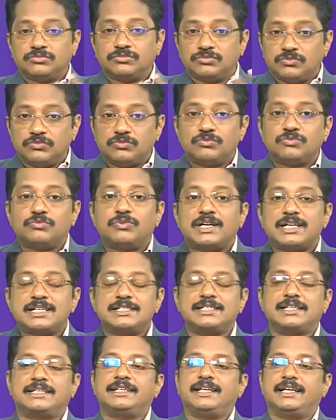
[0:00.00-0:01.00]
what is
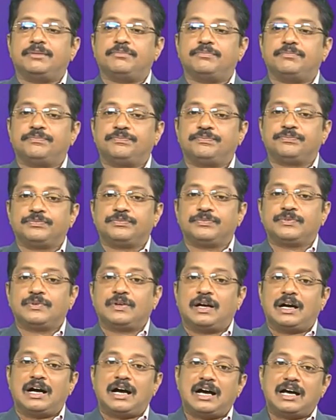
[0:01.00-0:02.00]
the day,
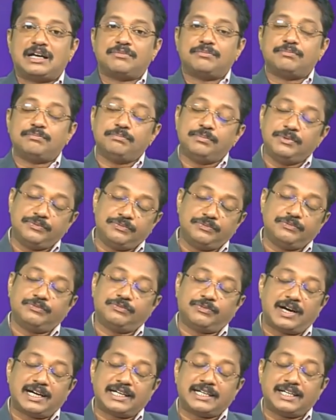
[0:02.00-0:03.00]
or
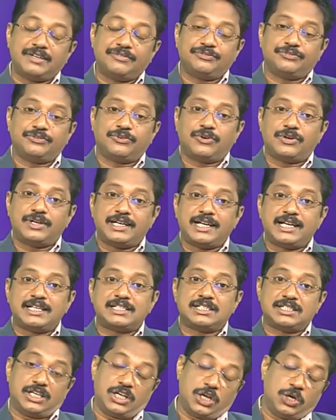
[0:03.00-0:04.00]
44
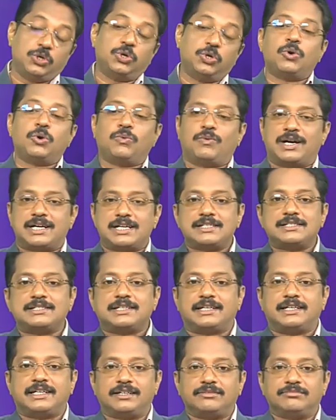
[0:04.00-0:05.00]
days ago what is the
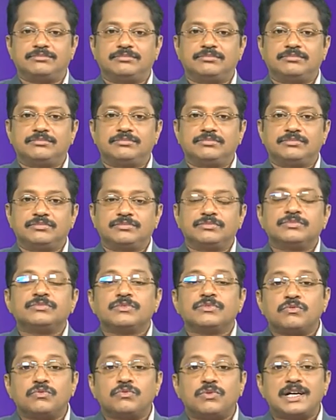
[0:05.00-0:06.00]
day,
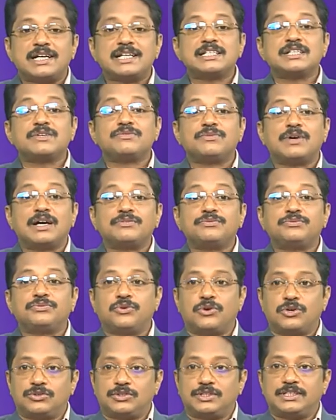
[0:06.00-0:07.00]
what is the
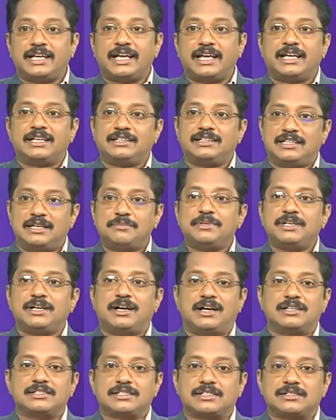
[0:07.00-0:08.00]
1/4 day, they may
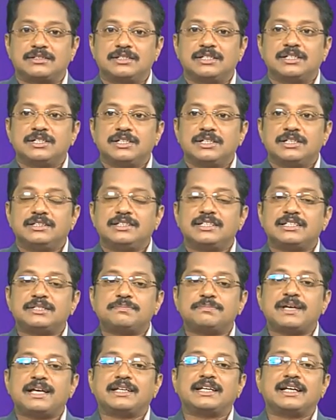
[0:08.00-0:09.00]
ask. In this
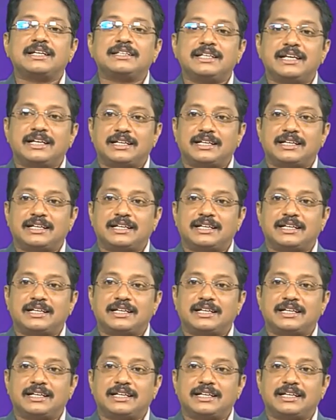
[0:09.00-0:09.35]
manner they can